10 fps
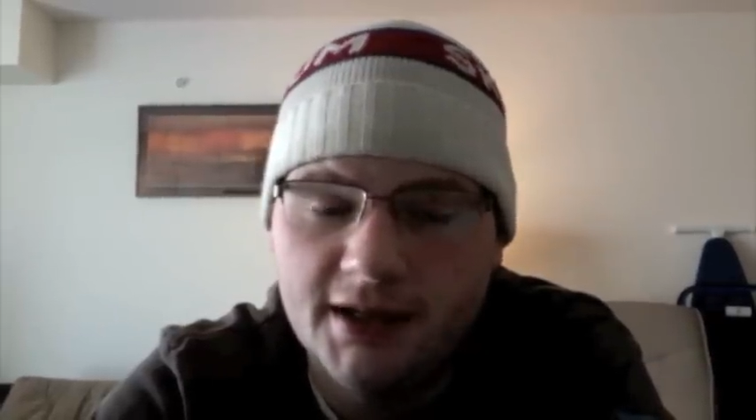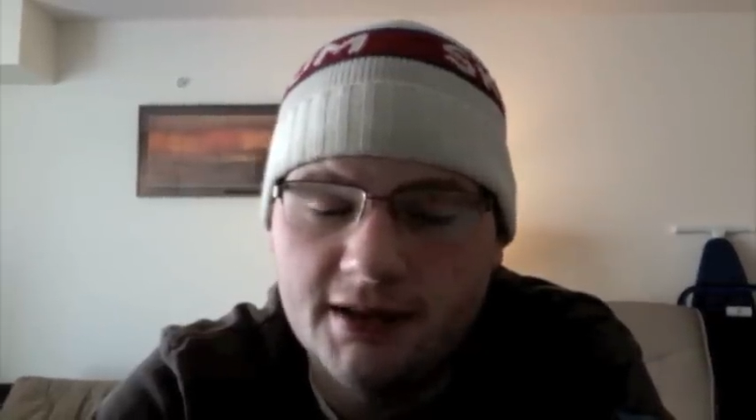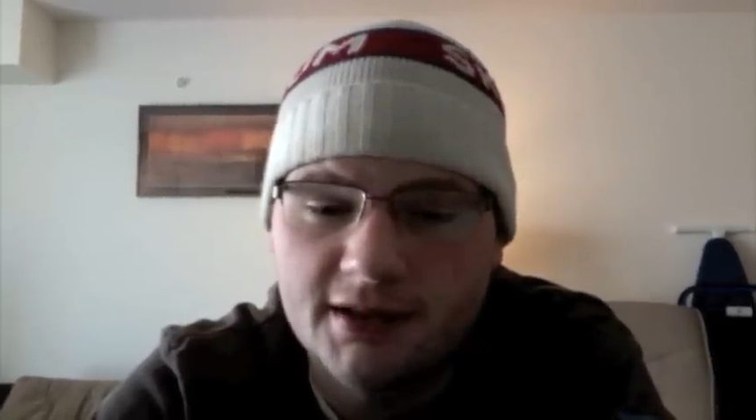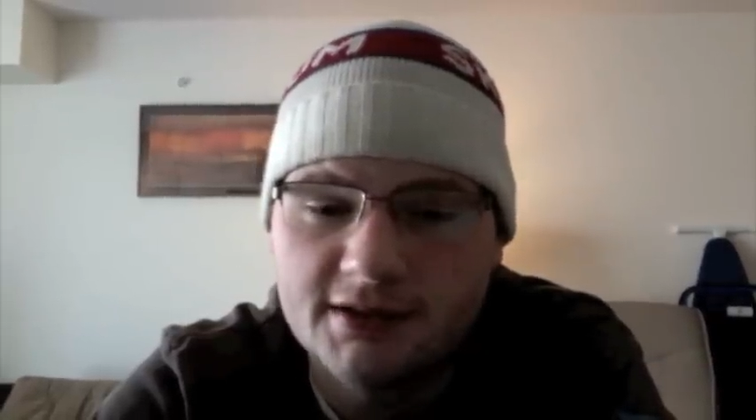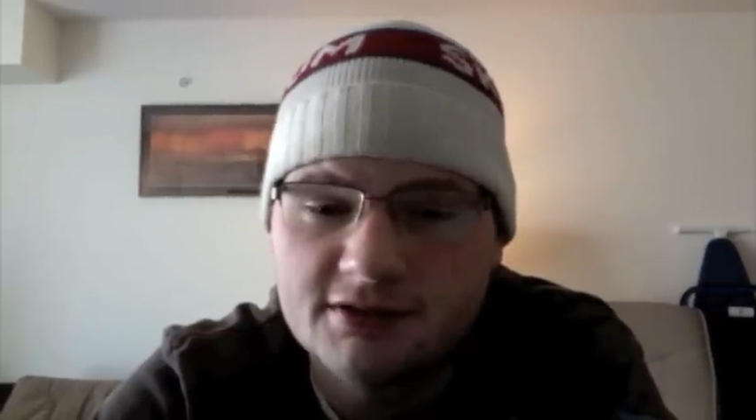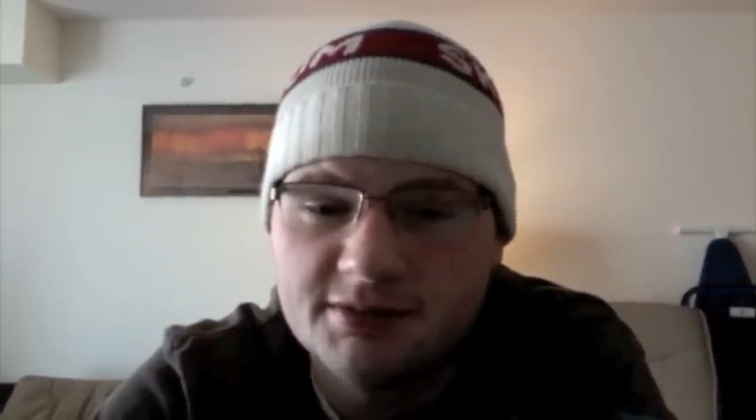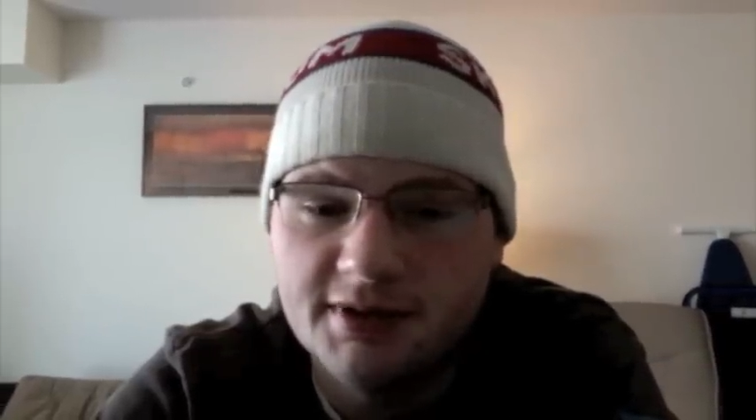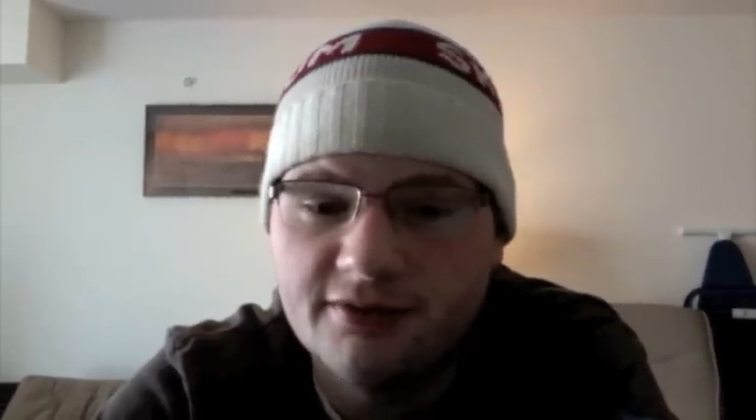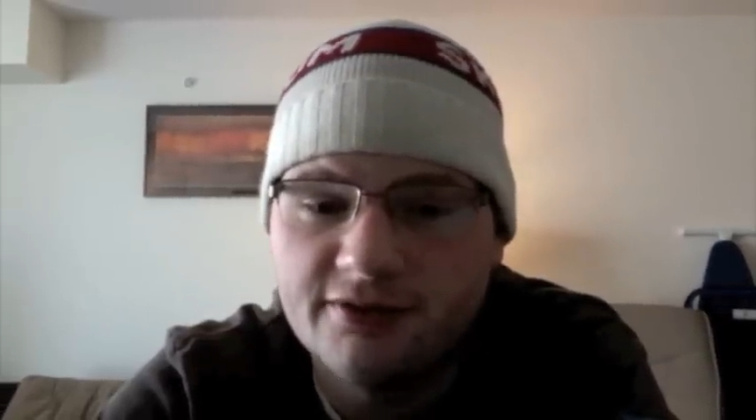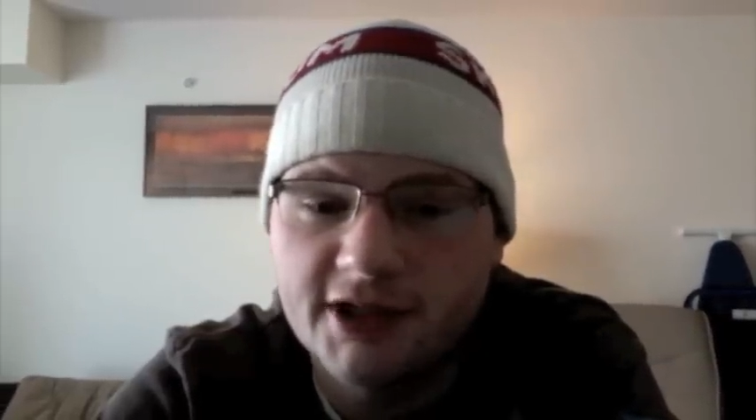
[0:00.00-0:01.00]
I think this will
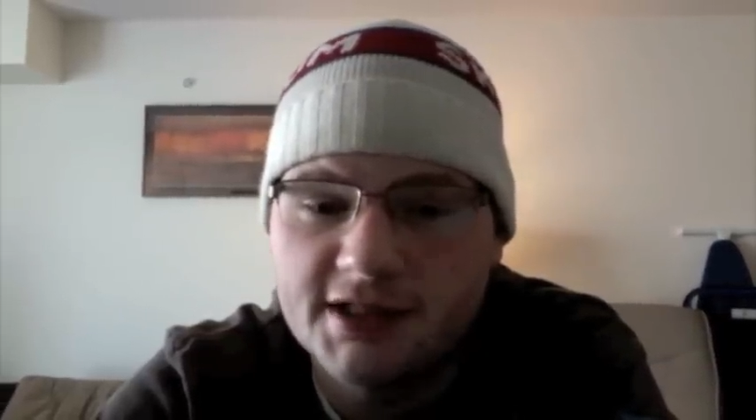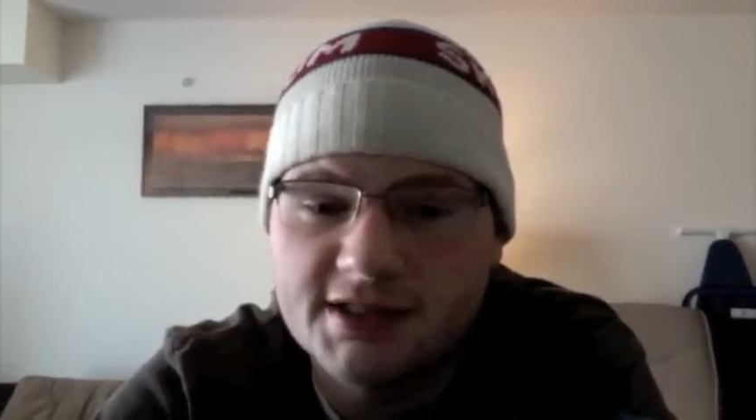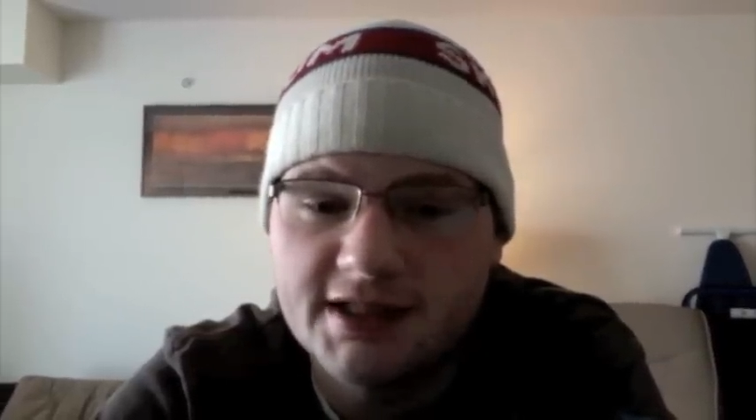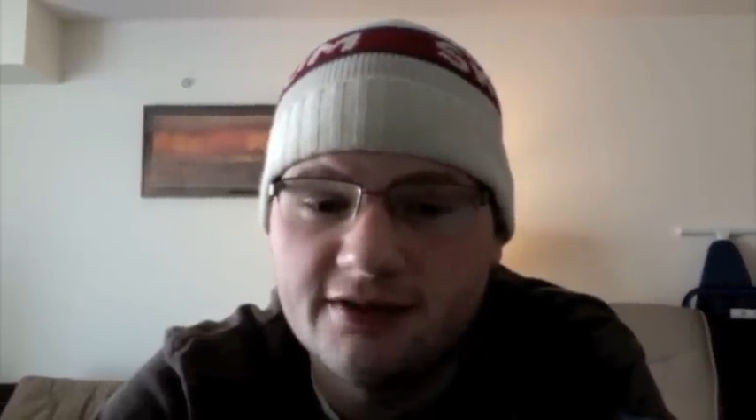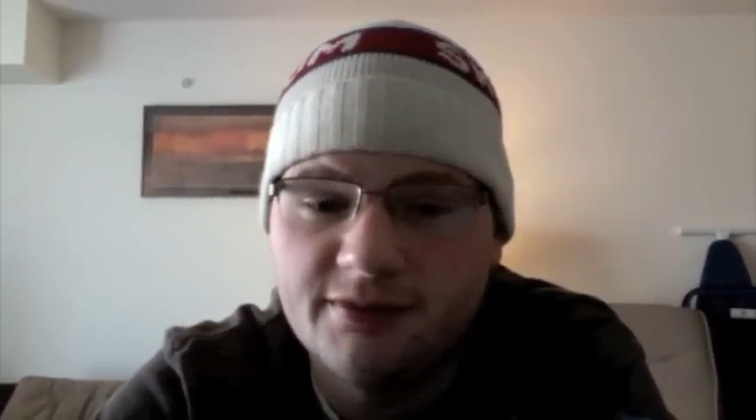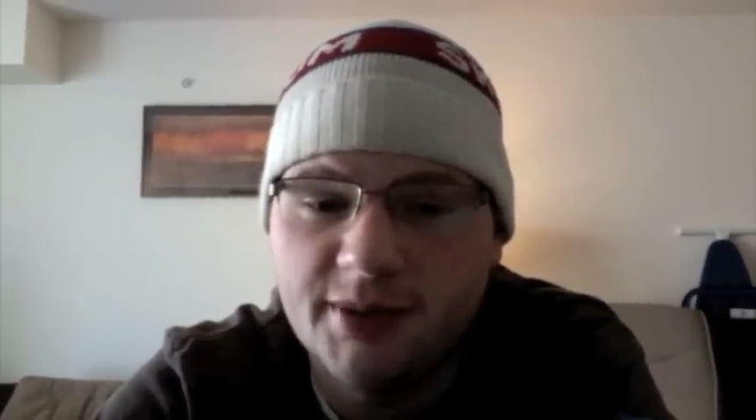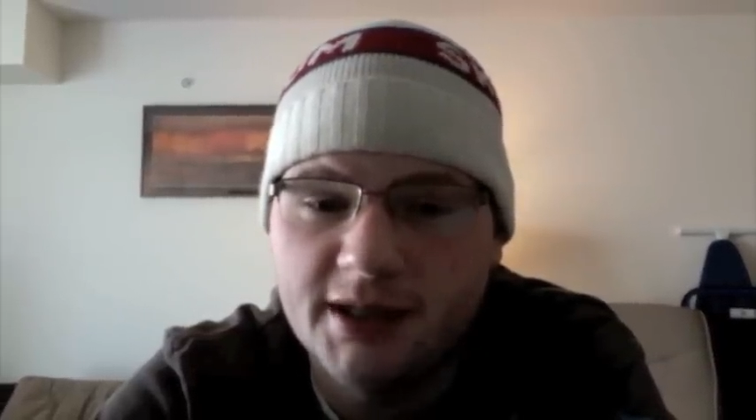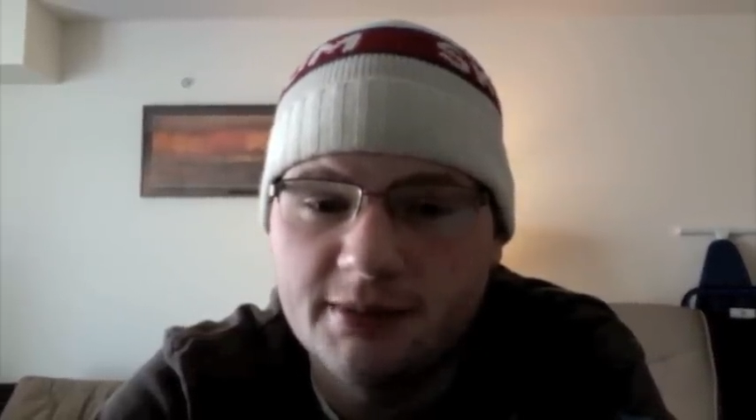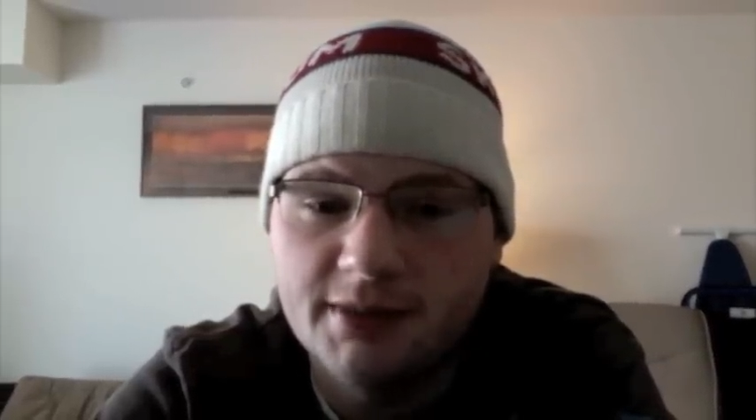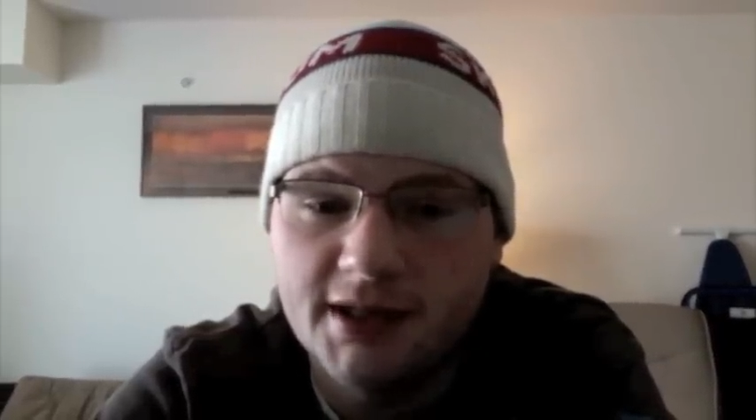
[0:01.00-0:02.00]
be a very safe buy
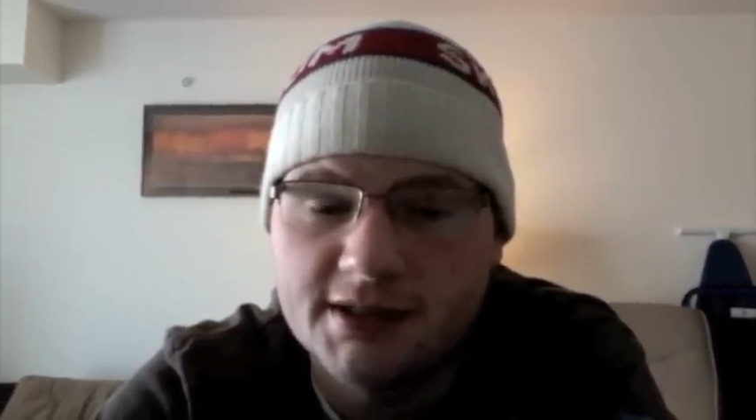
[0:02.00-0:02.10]
and buy.